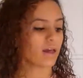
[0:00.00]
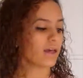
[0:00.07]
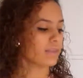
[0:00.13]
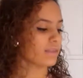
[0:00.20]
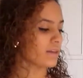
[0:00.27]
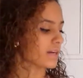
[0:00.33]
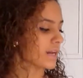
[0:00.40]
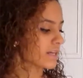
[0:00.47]

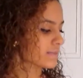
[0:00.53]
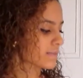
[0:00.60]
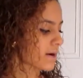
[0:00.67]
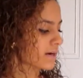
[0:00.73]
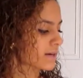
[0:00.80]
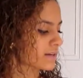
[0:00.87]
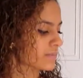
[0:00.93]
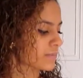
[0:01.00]
The next
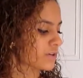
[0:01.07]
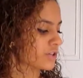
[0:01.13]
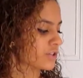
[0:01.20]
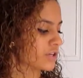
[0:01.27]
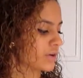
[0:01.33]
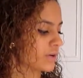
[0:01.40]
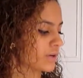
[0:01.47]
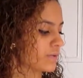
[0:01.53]
product I'm going to
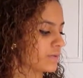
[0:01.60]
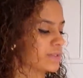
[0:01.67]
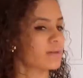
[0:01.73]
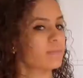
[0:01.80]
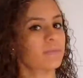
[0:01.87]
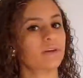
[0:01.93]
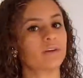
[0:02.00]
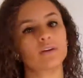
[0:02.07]
show you is
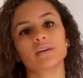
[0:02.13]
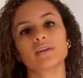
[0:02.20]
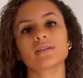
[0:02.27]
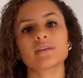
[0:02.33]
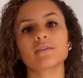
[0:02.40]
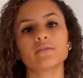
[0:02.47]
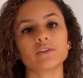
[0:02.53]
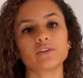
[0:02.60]
something you're going to
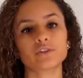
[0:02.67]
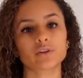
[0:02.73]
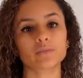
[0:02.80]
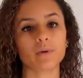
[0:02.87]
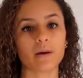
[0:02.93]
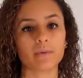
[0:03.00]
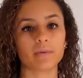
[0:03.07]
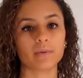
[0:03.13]
see featured
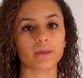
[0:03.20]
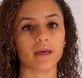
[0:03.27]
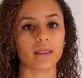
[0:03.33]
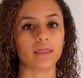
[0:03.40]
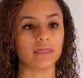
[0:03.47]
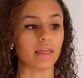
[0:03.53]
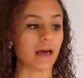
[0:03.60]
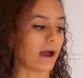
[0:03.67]
probably a
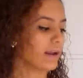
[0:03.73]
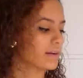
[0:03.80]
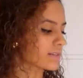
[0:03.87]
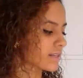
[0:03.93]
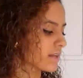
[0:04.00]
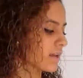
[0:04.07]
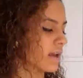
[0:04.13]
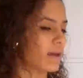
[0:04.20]

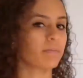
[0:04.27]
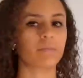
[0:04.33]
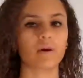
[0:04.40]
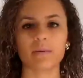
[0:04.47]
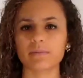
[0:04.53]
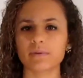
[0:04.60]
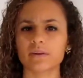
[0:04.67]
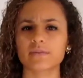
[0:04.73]
lot, and
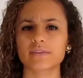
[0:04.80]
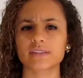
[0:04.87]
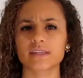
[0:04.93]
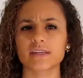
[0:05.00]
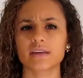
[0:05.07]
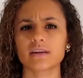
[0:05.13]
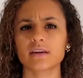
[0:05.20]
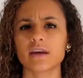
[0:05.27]
probably have
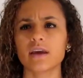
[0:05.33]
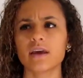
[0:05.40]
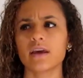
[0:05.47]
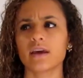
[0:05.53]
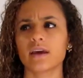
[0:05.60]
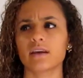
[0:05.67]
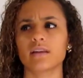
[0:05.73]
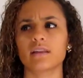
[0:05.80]
seen
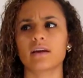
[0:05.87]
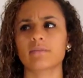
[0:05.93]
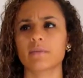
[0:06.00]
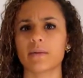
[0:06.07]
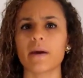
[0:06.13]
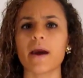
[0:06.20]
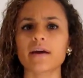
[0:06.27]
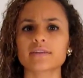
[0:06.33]
in a lot of
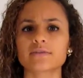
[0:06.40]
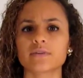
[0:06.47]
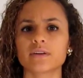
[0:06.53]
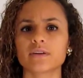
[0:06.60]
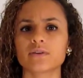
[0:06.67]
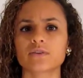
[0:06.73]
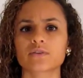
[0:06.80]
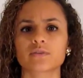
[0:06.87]
my past
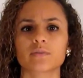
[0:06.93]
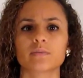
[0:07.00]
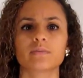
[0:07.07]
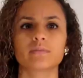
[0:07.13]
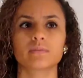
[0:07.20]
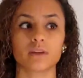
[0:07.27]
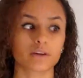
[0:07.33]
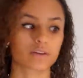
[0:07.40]
videos
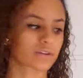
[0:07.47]
from years